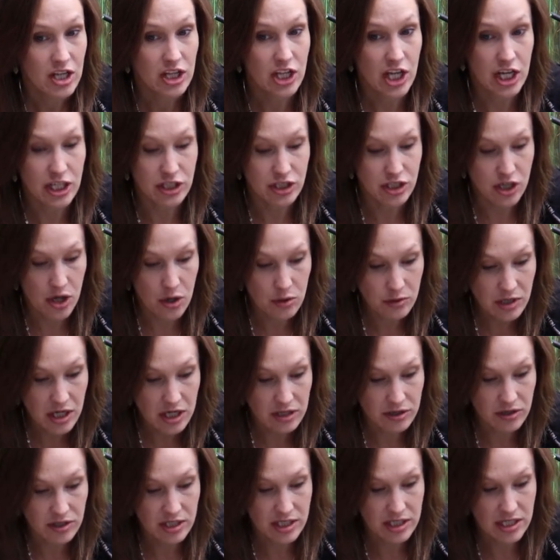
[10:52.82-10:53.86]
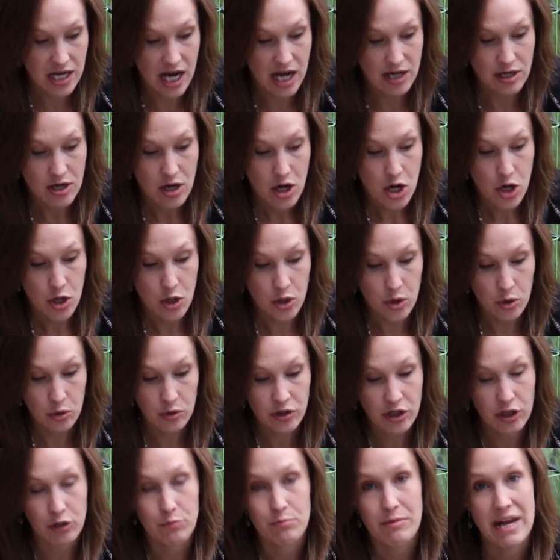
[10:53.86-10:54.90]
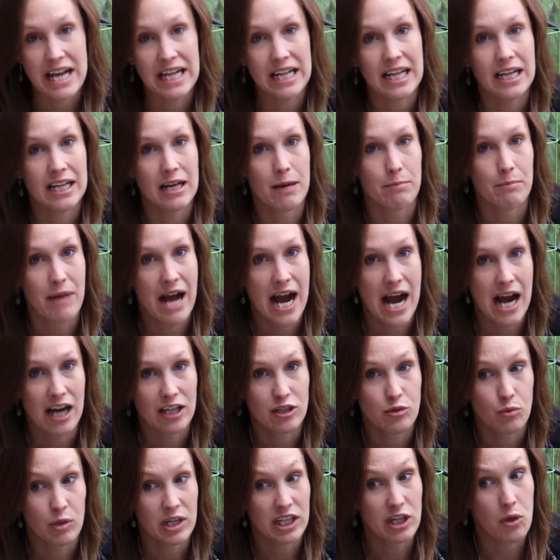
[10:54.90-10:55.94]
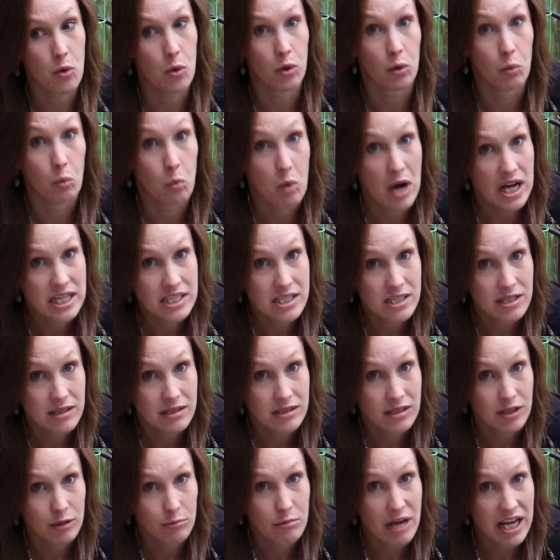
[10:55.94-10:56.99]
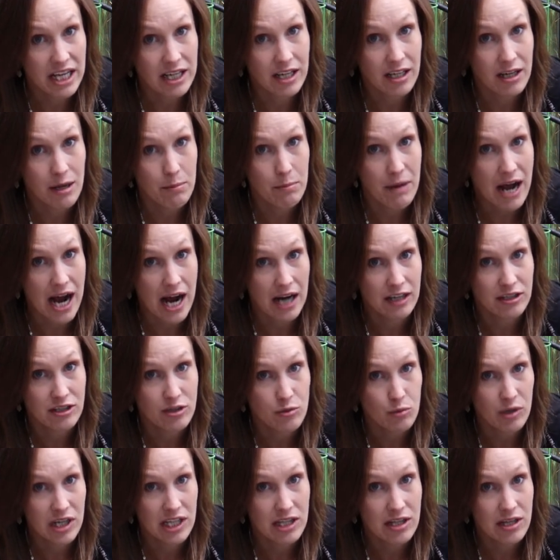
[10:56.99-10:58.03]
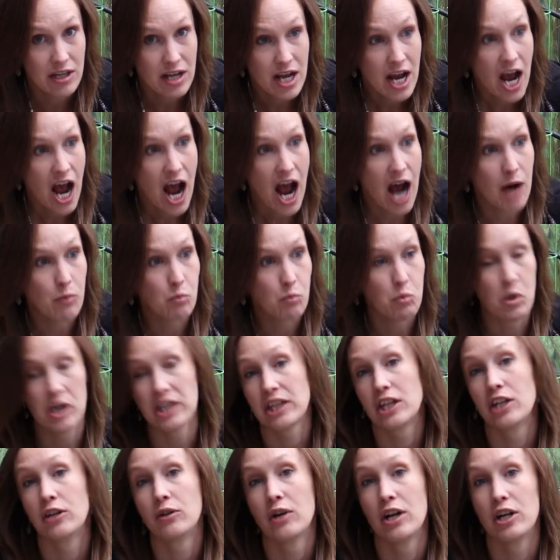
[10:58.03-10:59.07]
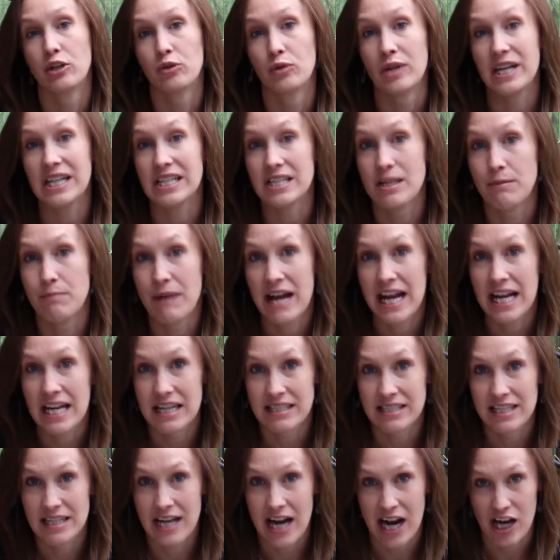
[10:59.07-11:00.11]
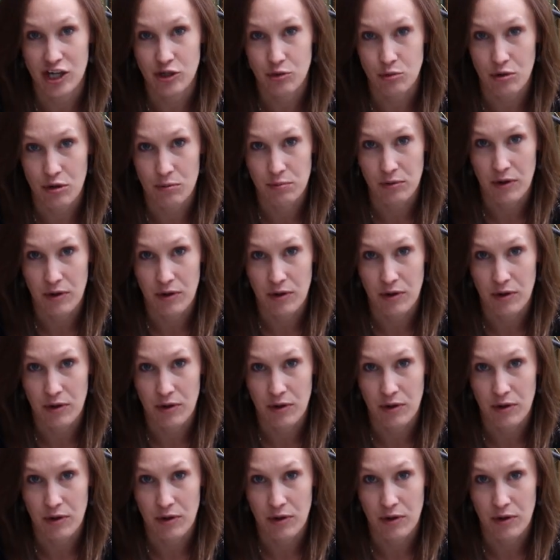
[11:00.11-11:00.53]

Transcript: They don't understand who they're making a pact with or what they're making a pact with and what they're agreeing to pay as an actual